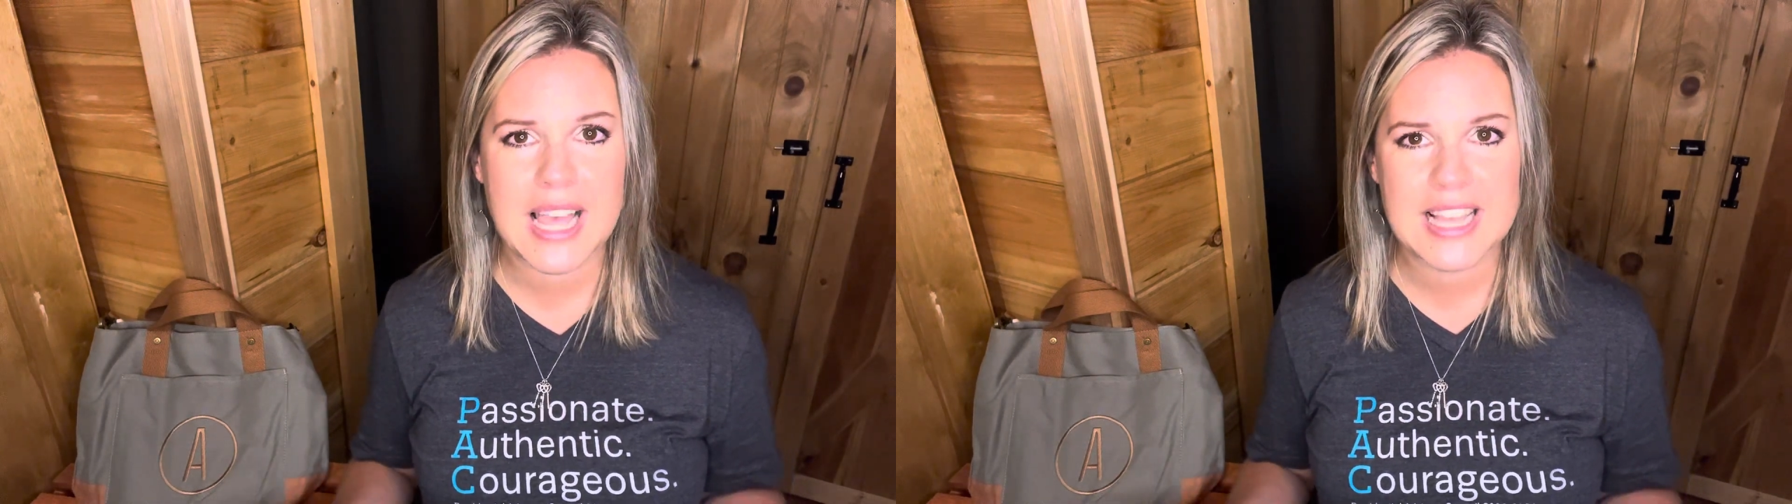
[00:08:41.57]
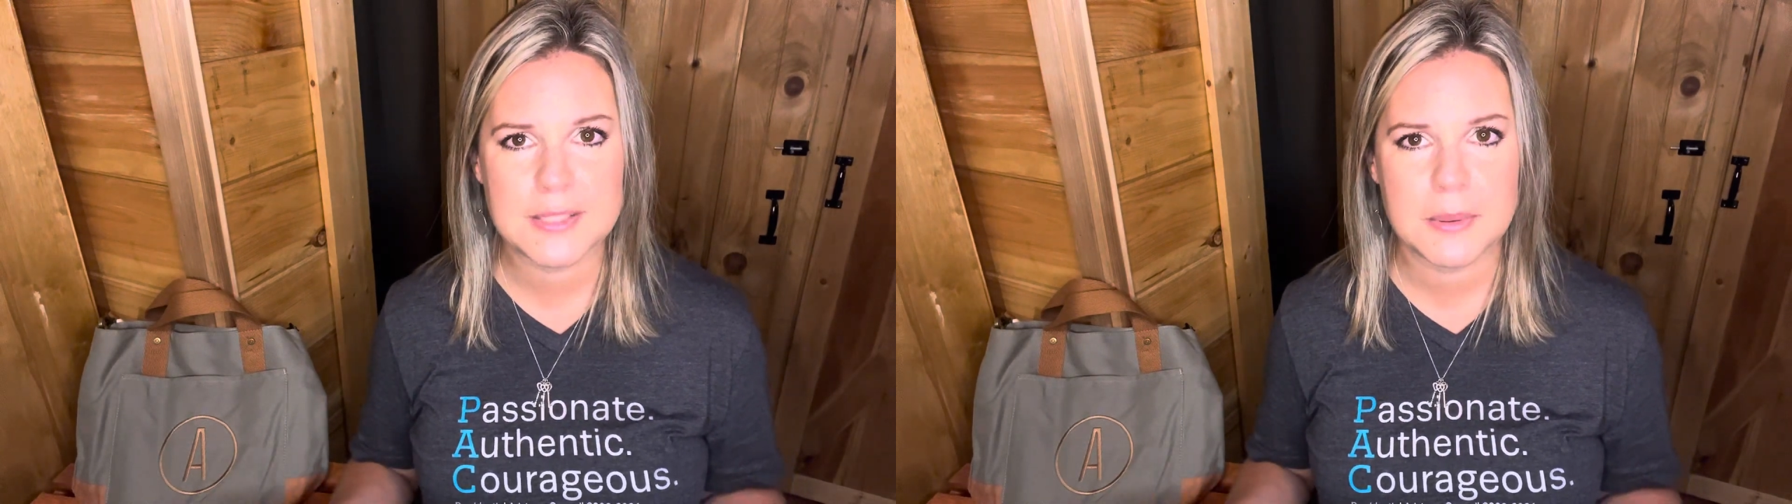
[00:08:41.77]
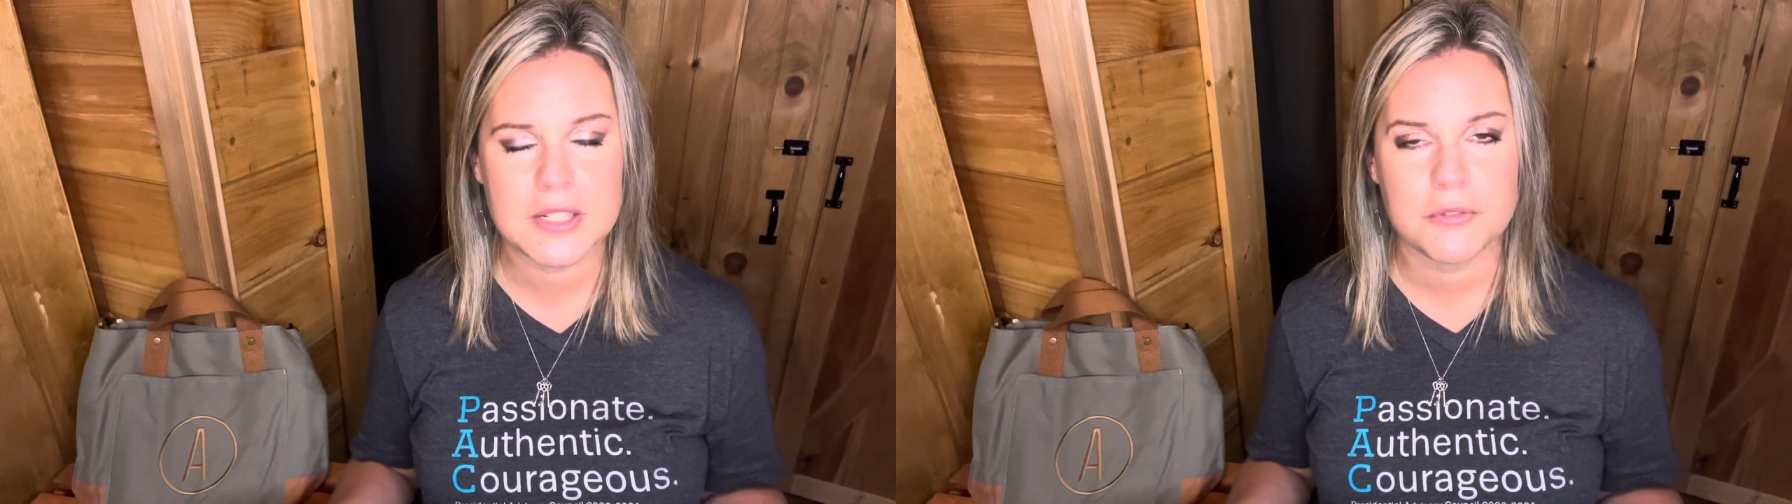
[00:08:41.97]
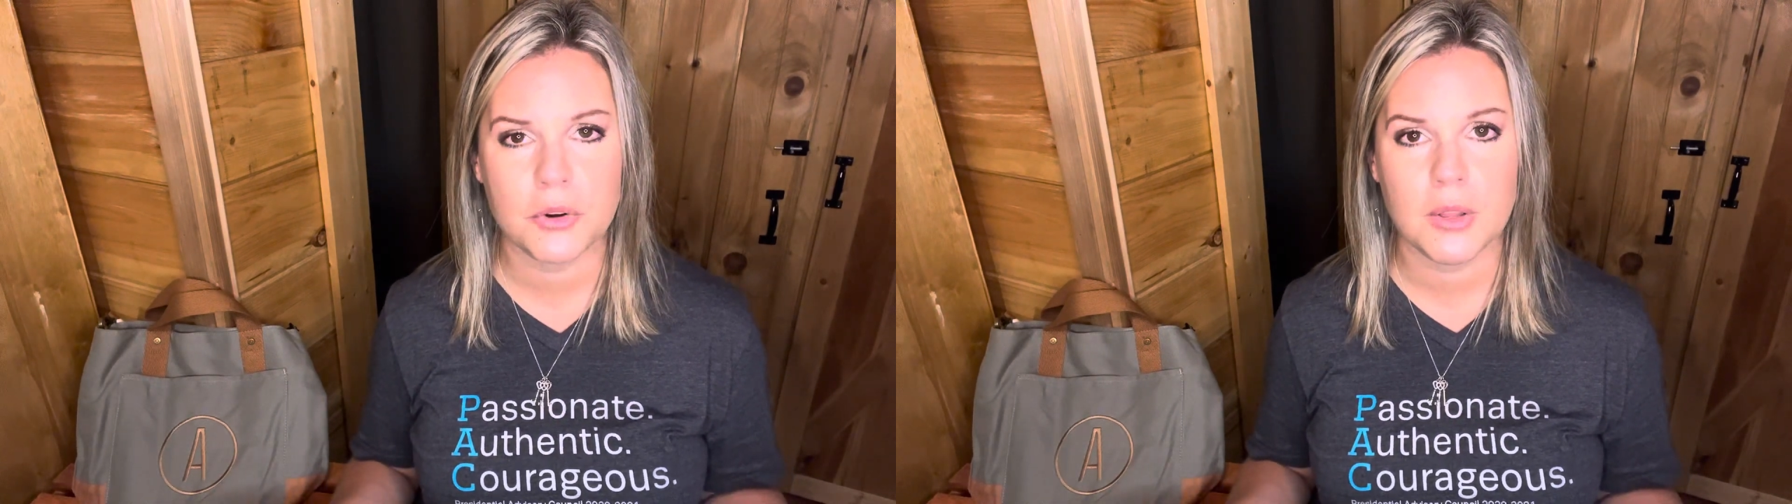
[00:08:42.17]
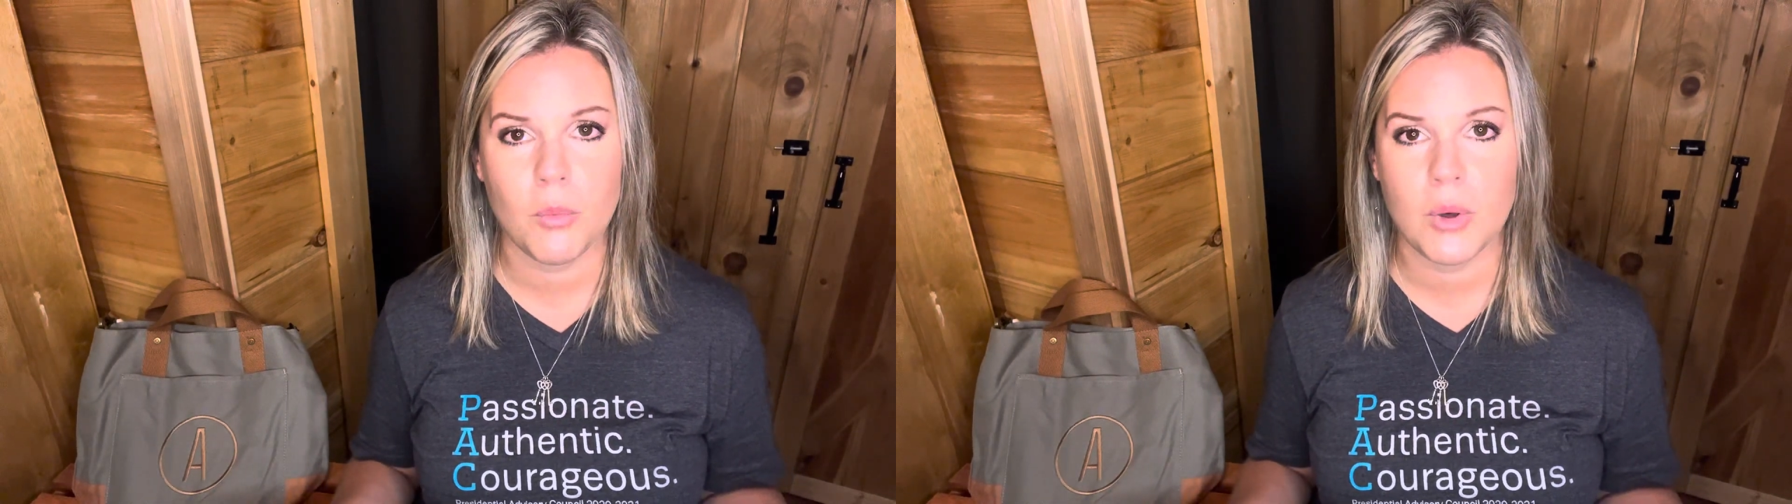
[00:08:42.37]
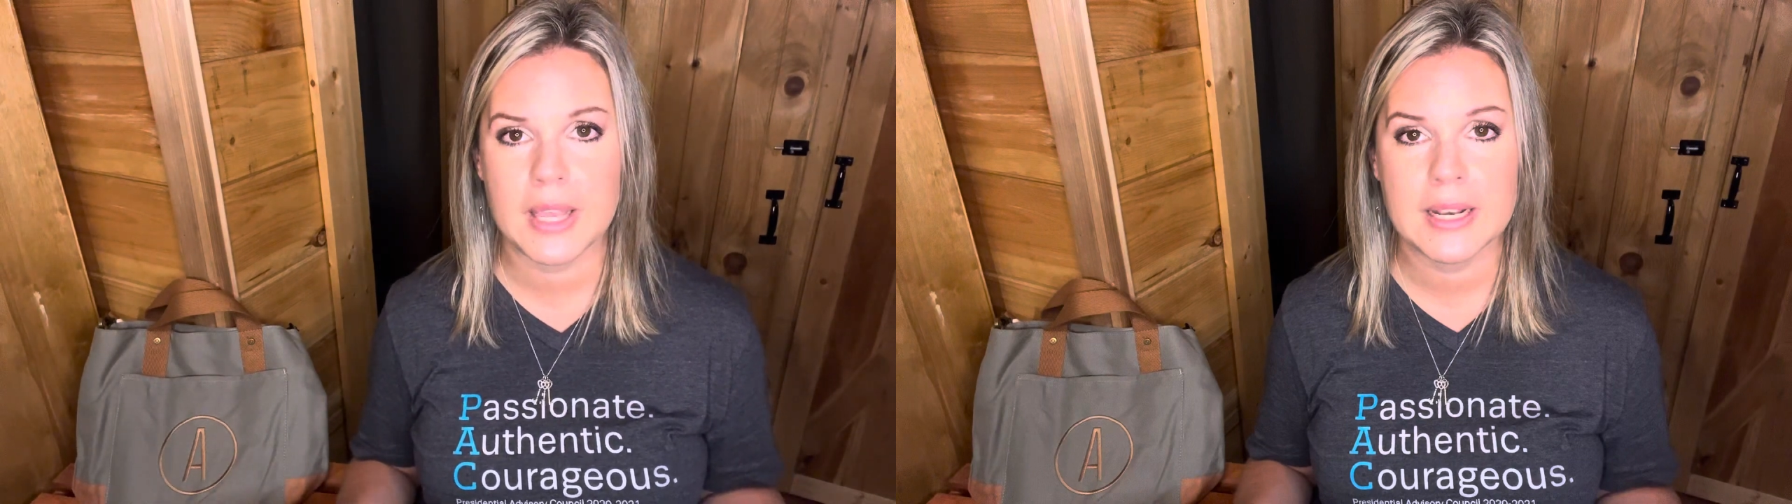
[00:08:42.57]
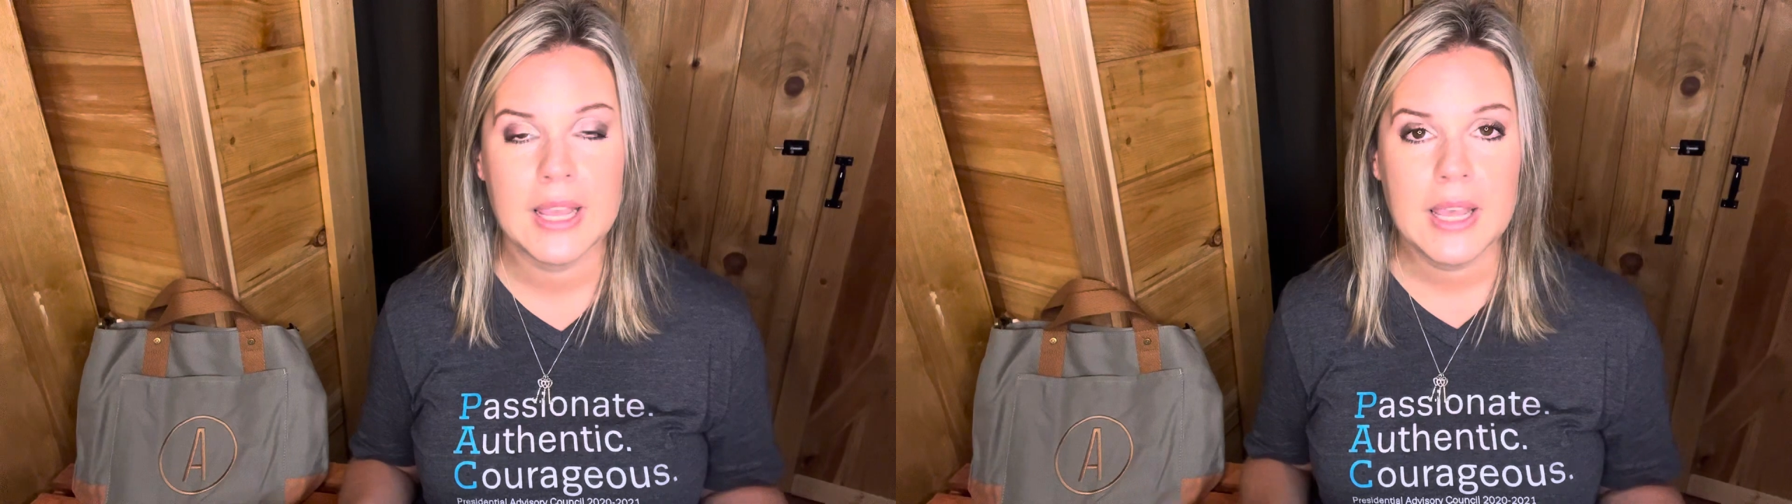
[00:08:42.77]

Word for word: aspect of 31,